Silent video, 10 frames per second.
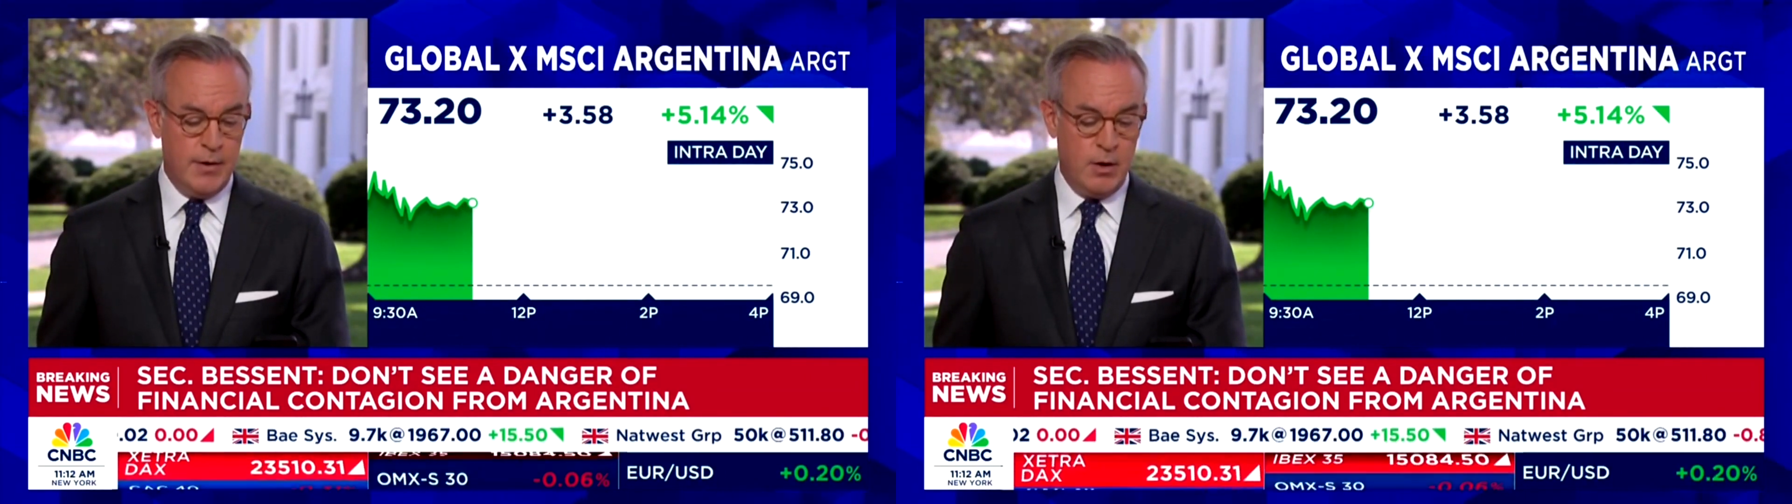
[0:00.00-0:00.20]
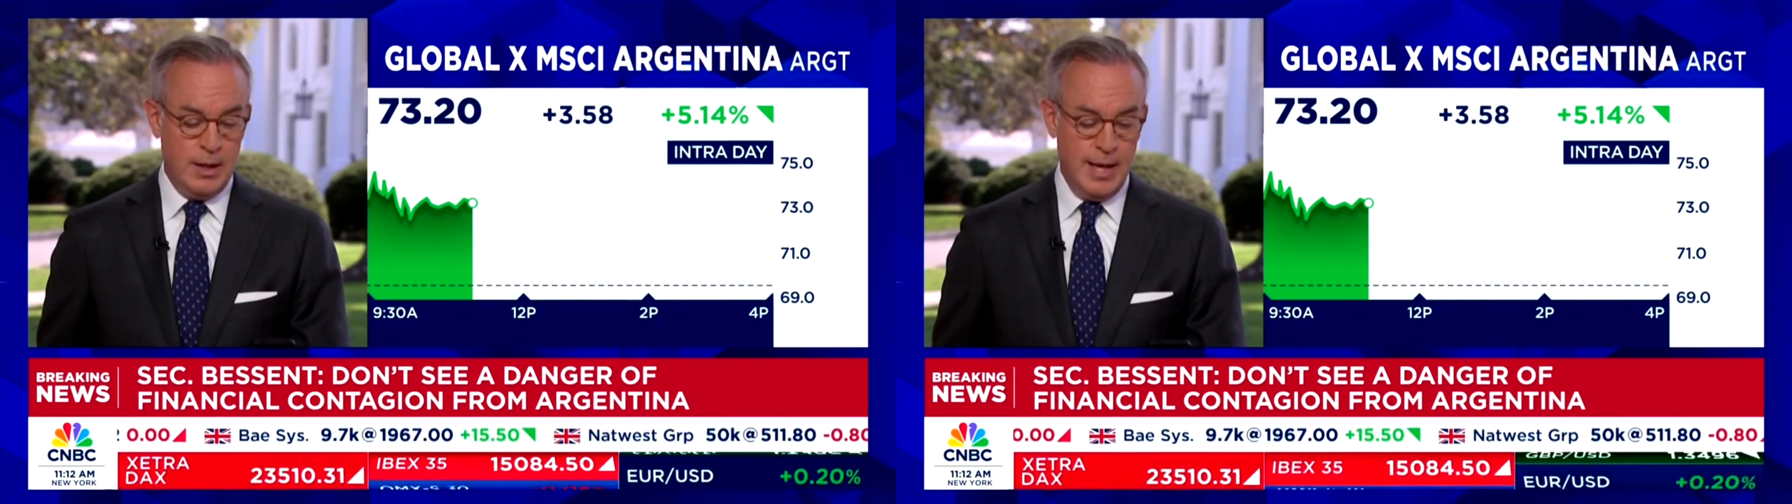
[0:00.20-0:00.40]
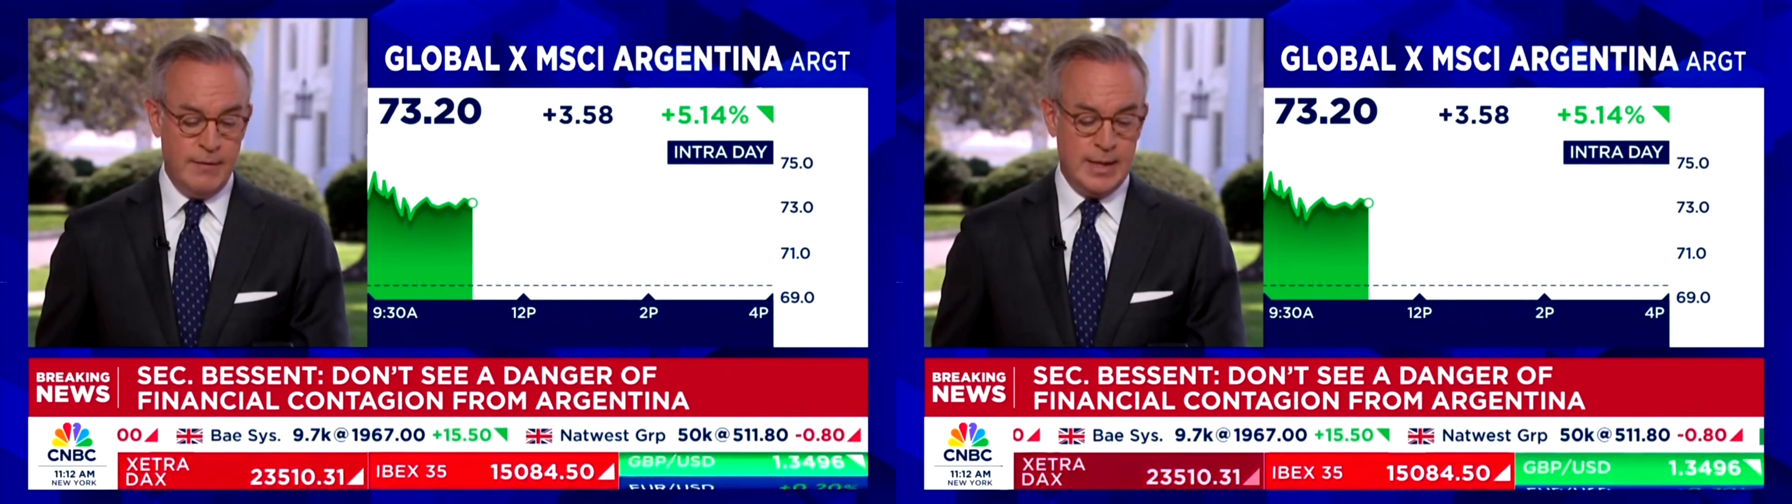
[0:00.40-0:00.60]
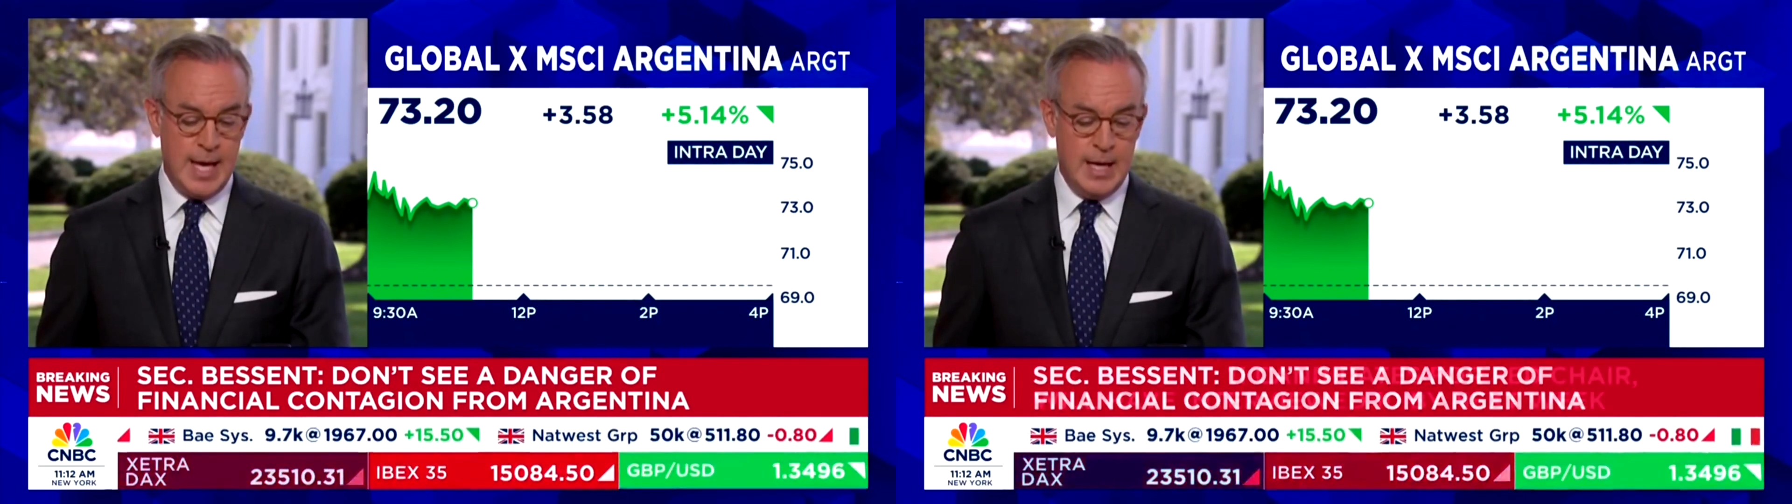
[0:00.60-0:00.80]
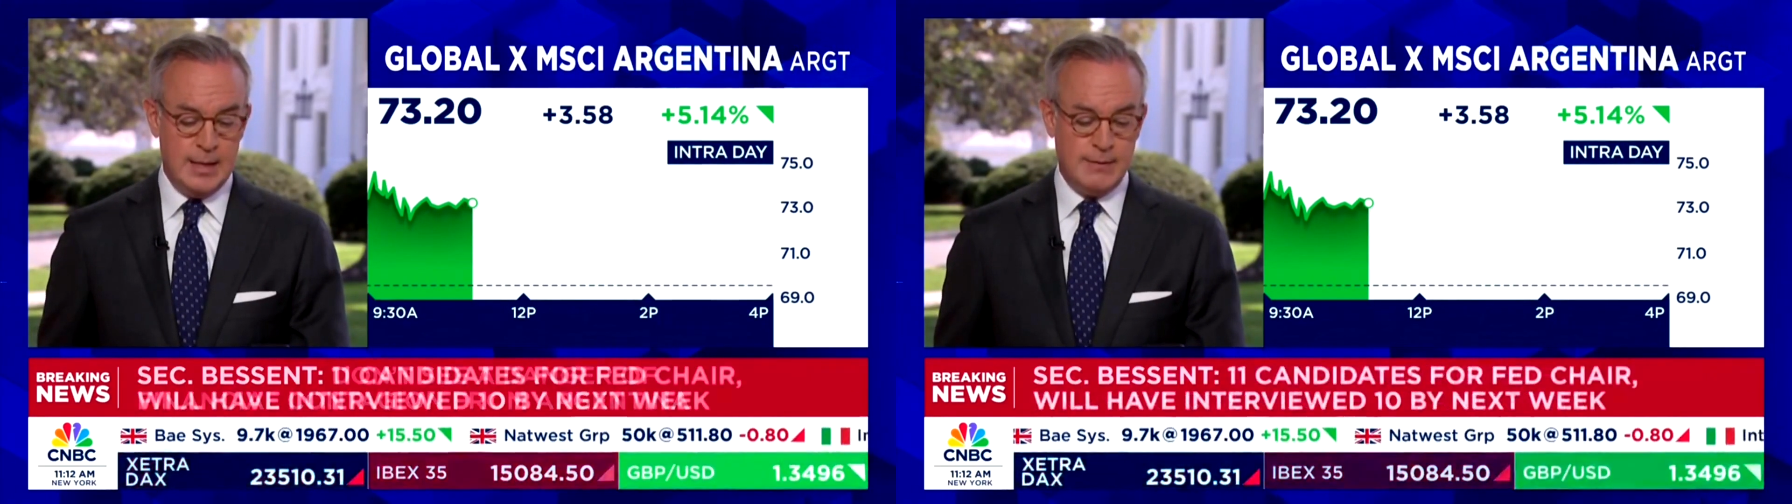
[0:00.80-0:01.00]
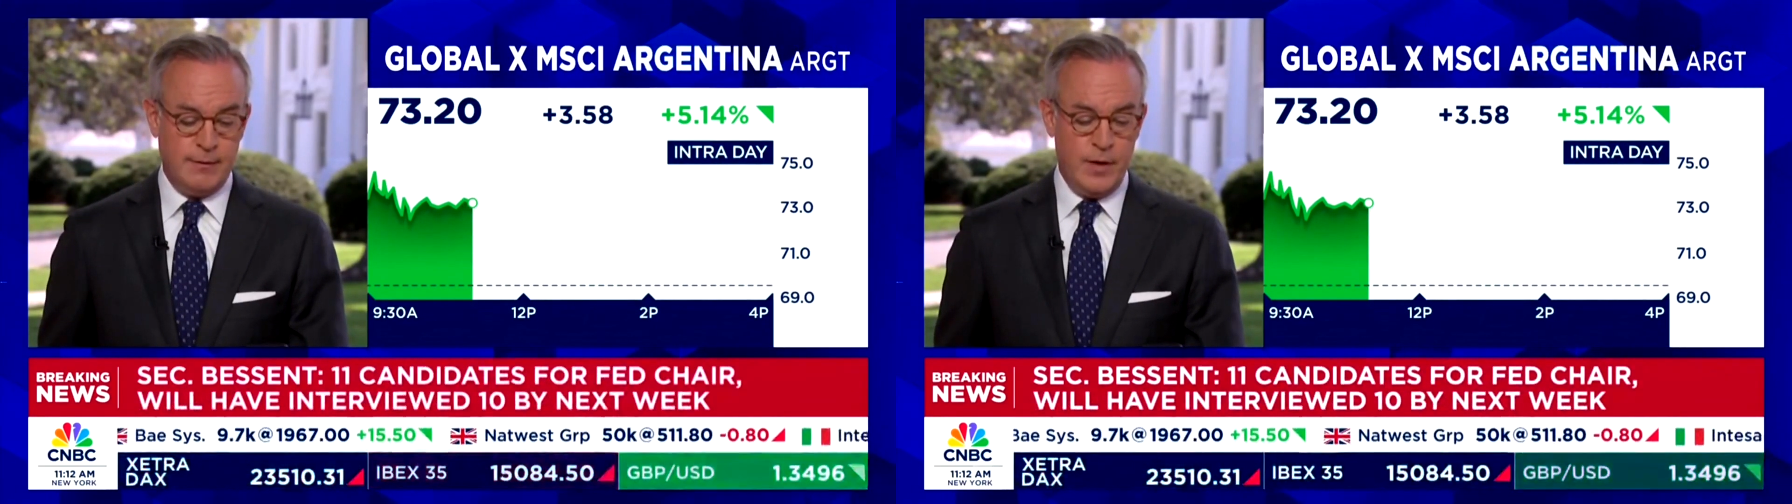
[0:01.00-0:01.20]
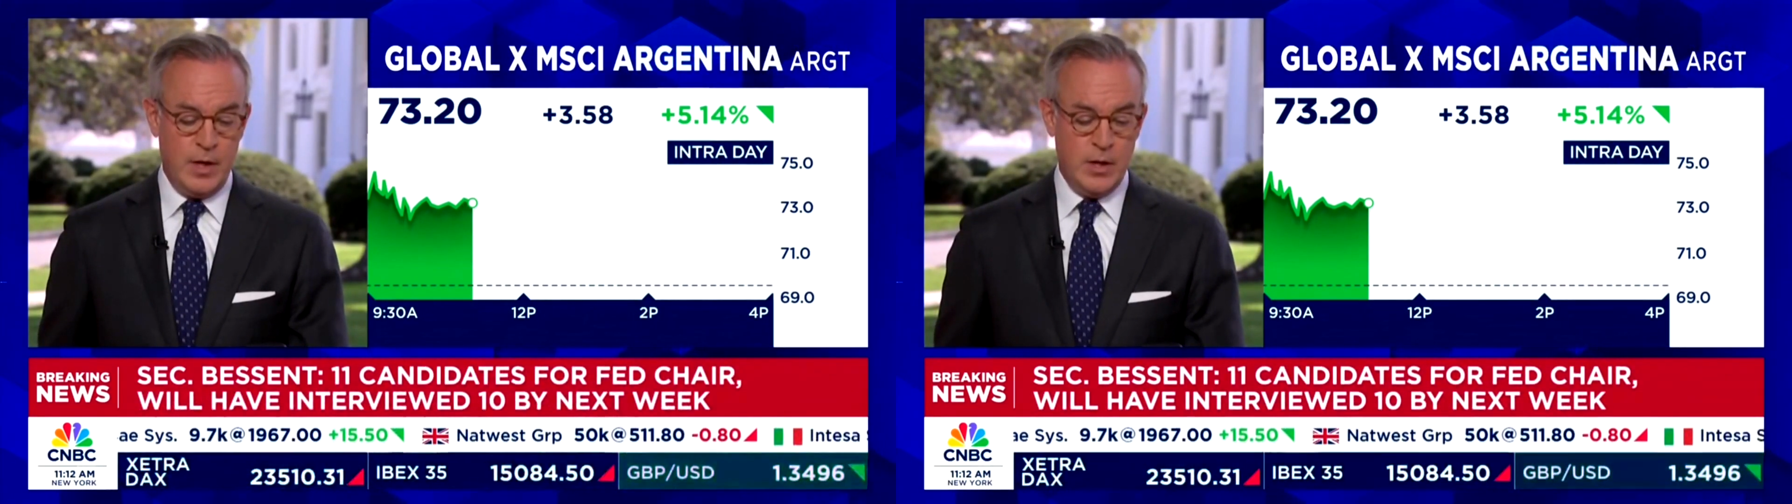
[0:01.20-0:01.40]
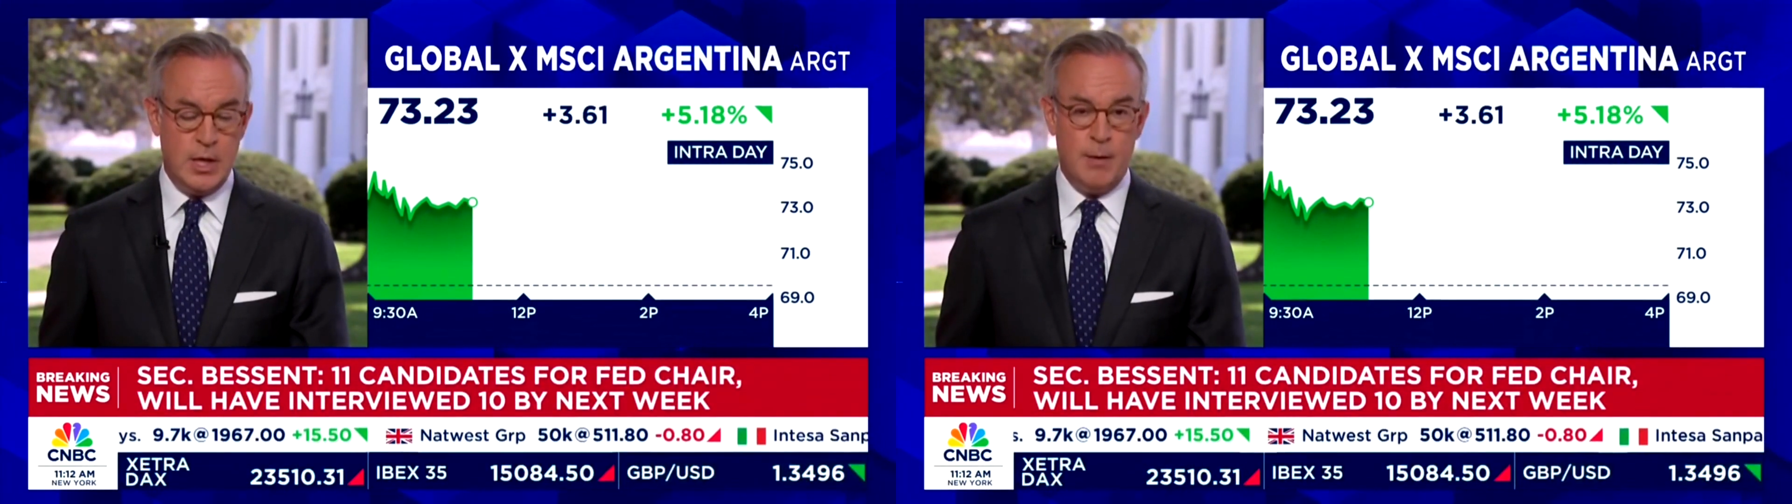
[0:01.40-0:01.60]
there are 11 candidates for
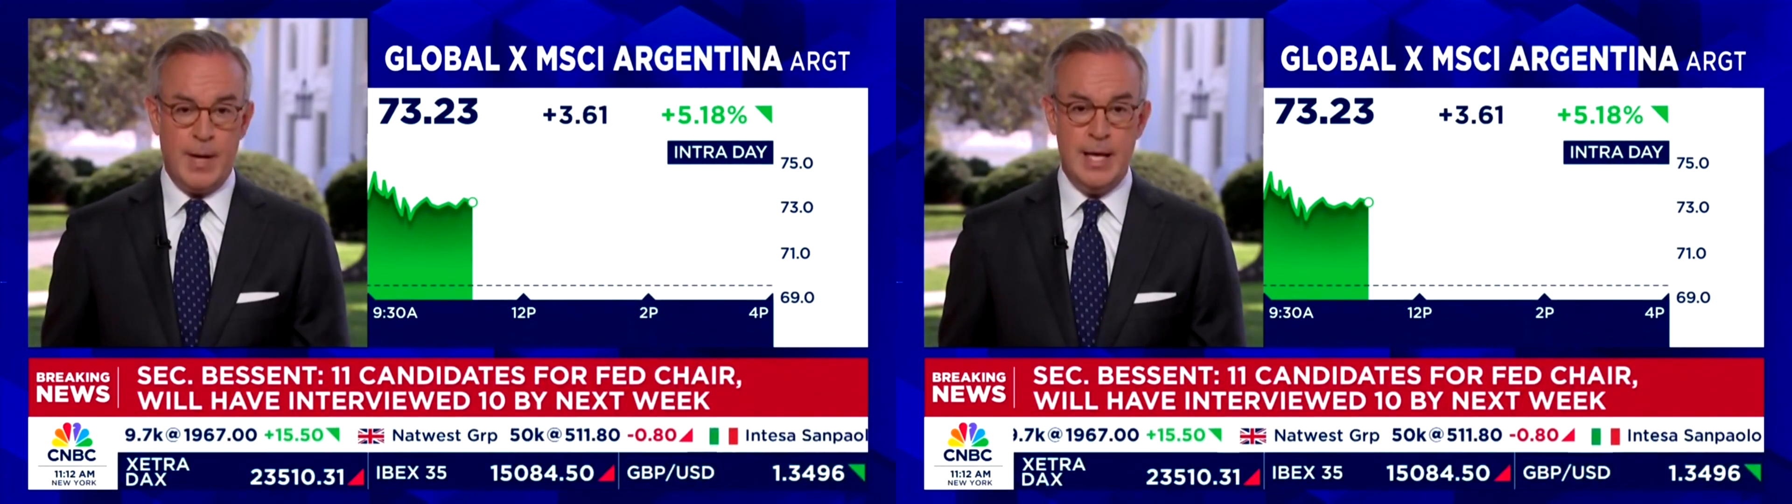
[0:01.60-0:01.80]
Fed chair.